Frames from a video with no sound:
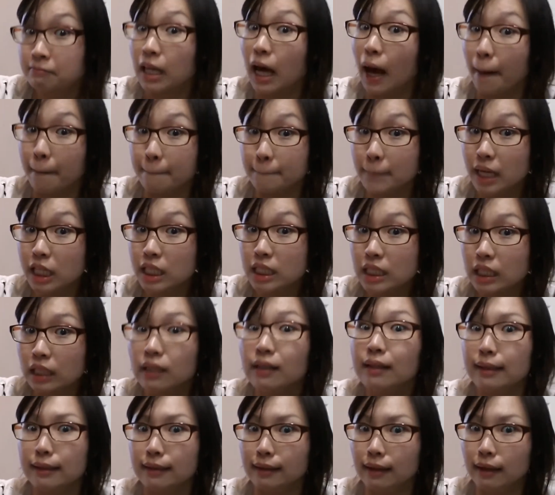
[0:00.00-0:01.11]
Amazing?
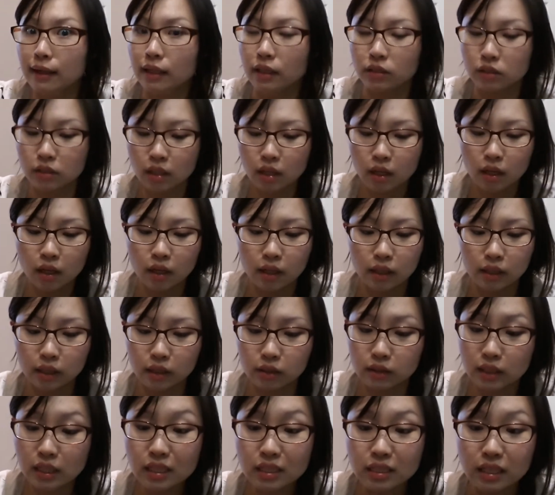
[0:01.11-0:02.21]
Yes. Now
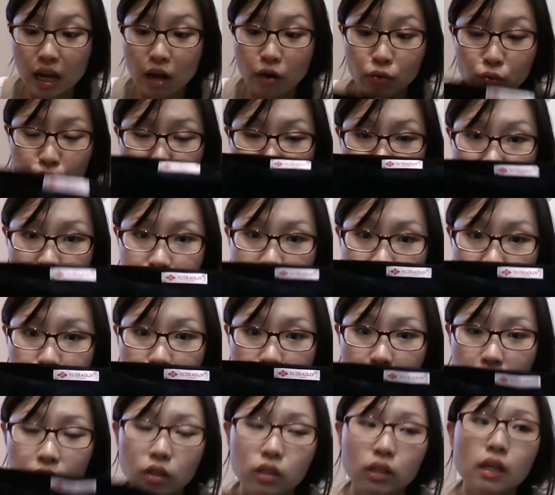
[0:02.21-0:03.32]
these are really,
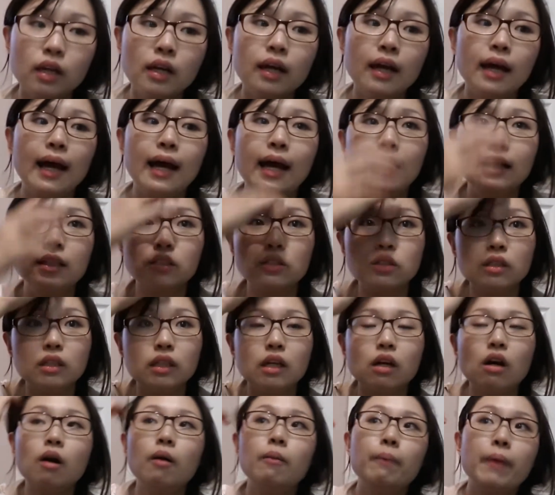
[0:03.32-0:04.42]
really good. And
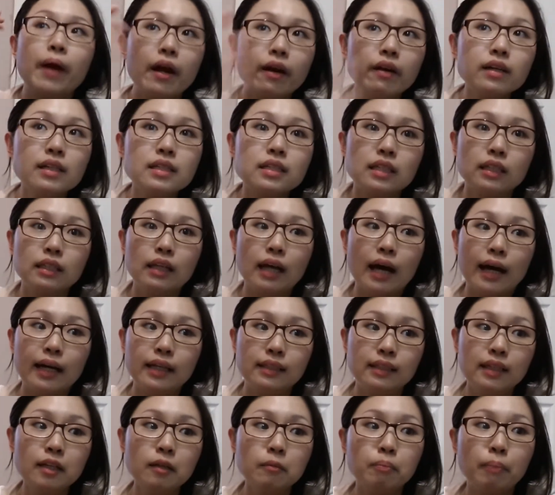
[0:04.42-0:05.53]
in comparison, I
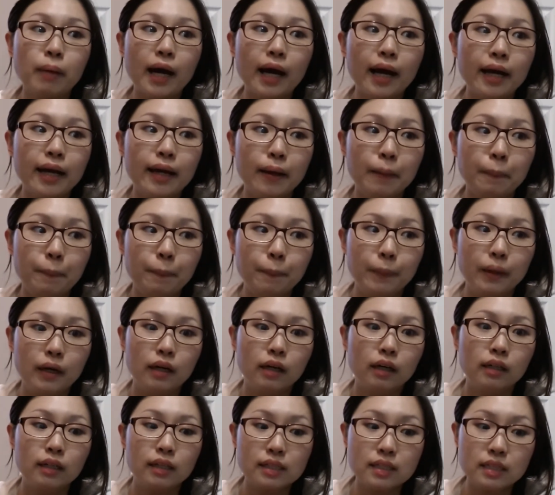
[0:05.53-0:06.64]
did buy
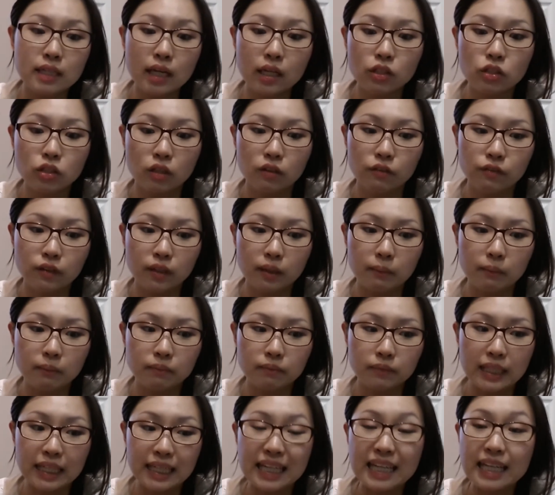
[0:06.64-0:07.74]
a set of
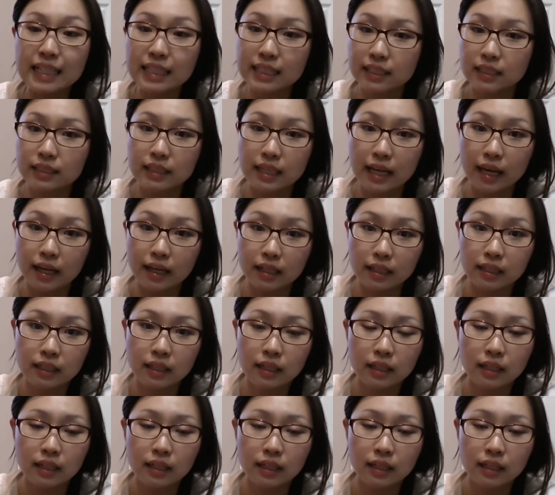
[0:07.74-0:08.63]
the Heat Tech